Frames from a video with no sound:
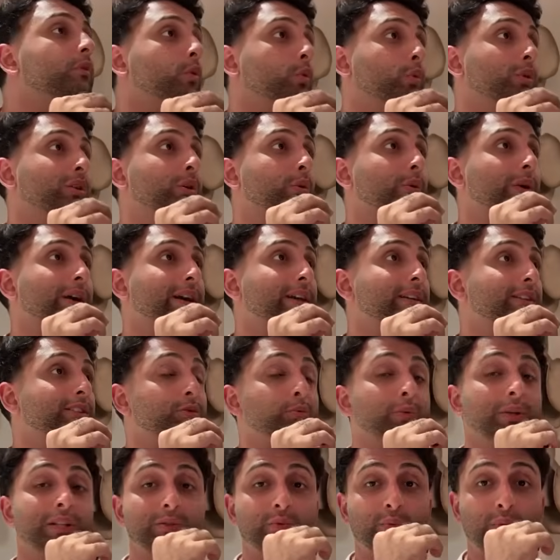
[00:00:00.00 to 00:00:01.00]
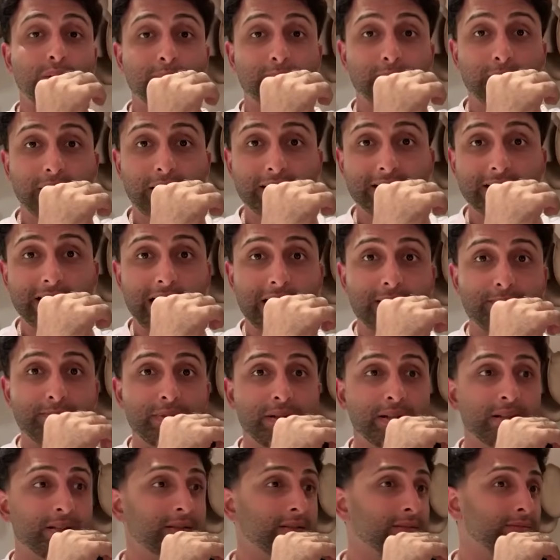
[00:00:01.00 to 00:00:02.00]
with the way swing plays
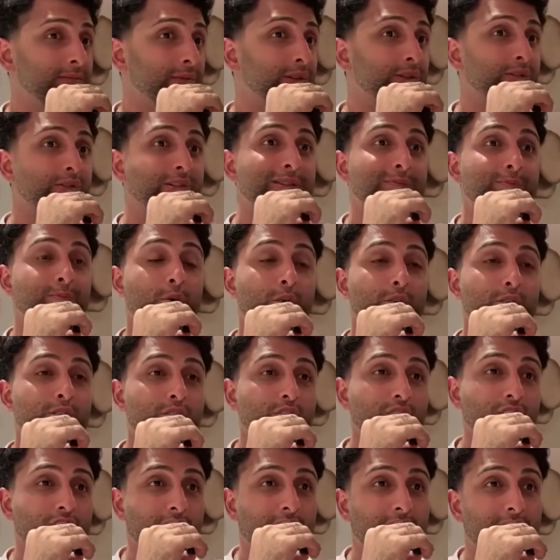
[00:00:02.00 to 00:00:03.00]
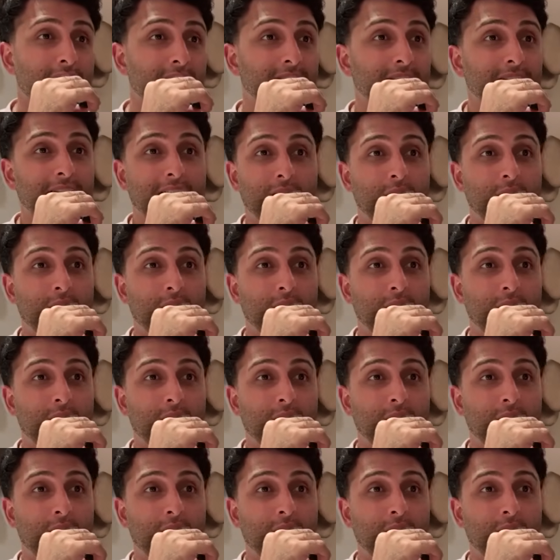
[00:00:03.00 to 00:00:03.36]
happen, the 3-point shot,